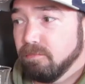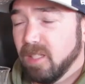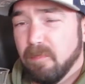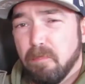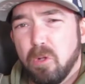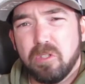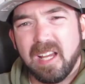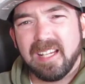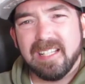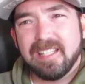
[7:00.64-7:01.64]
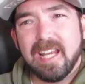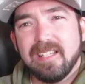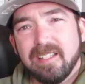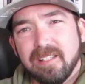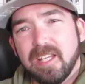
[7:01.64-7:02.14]
Malts, I can
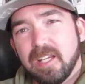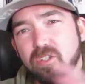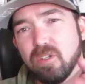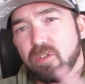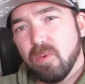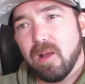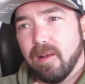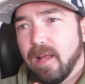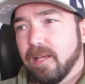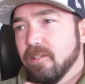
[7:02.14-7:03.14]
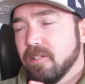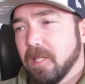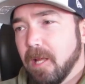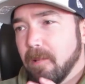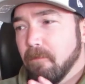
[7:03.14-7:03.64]
taste the texture throughout. I can just
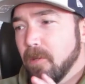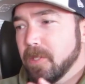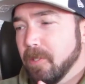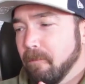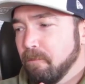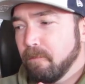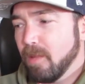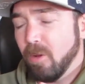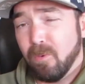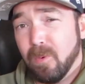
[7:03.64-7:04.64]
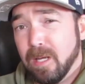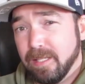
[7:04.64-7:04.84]
add malts are really